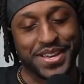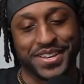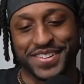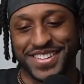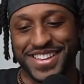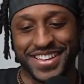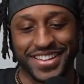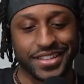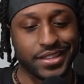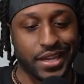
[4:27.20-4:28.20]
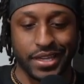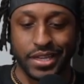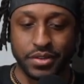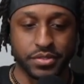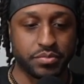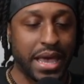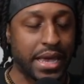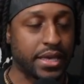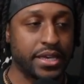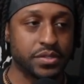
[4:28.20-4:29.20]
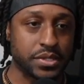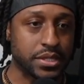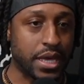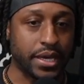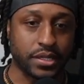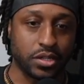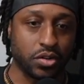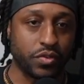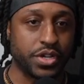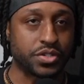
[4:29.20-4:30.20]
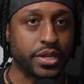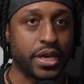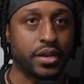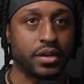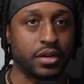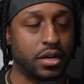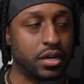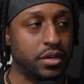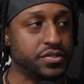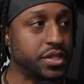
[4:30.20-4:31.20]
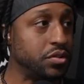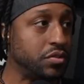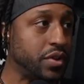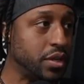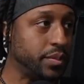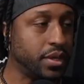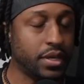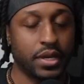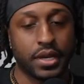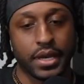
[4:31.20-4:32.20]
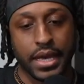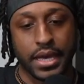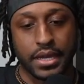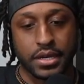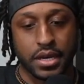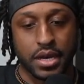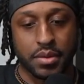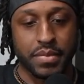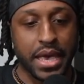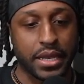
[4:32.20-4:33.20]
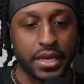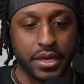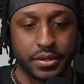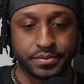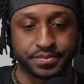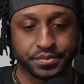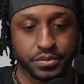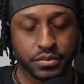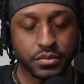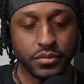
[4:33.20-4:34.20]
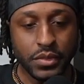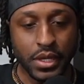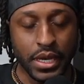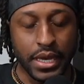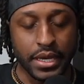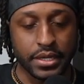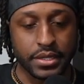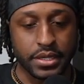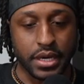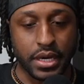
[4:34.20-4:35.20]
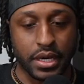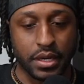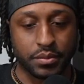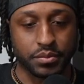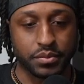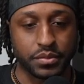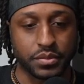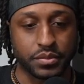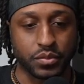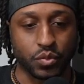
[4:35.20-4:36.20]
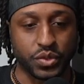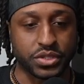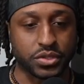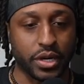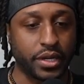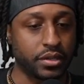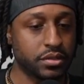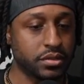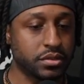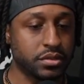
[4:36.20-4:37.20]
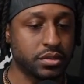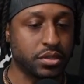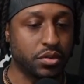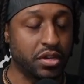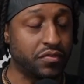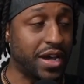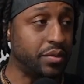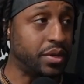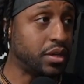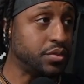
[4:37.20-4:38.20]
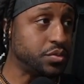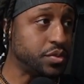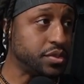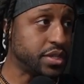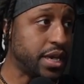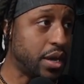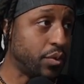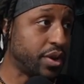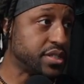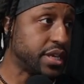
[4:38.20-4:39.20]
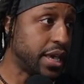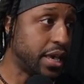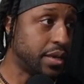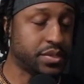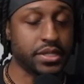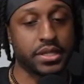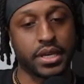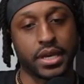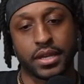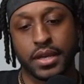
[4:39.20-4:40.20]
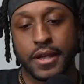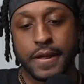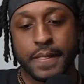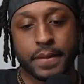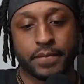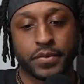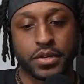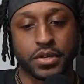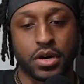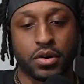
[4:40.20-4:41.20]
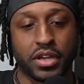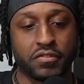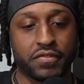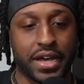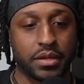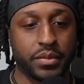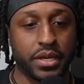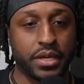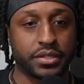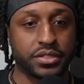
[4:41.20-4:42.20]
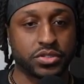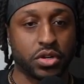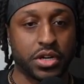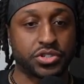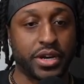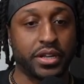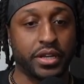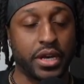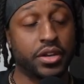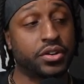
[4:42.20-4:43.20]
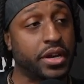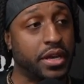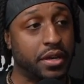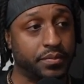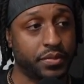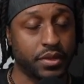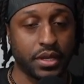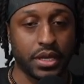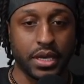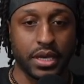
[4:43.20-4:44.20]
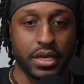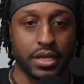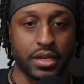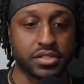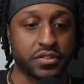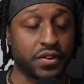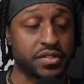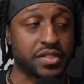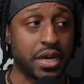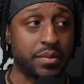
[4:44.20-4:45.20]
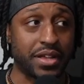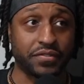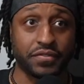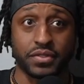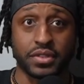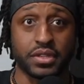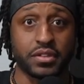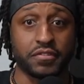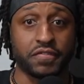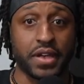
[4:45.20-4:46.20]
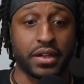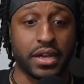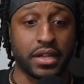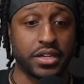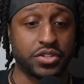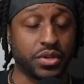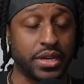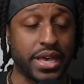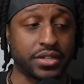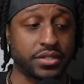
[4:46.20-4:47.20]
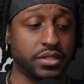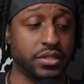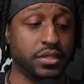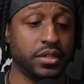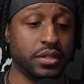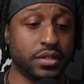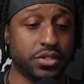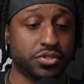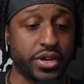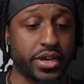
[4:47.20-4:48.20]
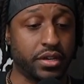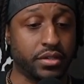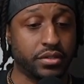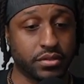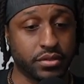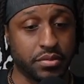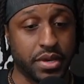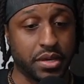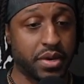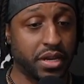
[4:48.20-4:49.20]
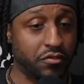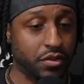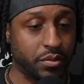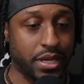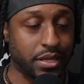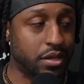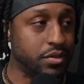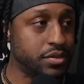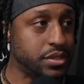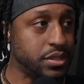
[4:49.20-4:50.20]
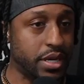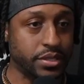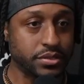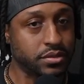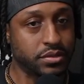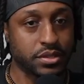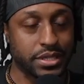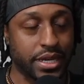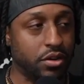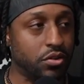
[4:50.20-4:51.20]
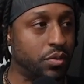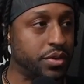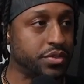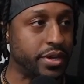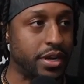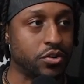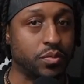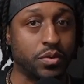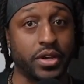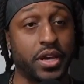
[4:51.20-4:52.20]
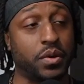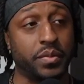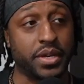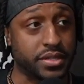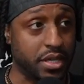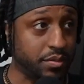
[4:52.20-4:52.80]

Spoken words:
yeah. Like he was back east, was like the originator of skill development. And met him, and we started, he invited me to come to his camp, work his camps. And then, he invited me to start training under him. And it was the first time I found out that you can actually train and make money from it. I thought it was just like, because I didn't grow up with a trainer. I grew up on N1 mixtape.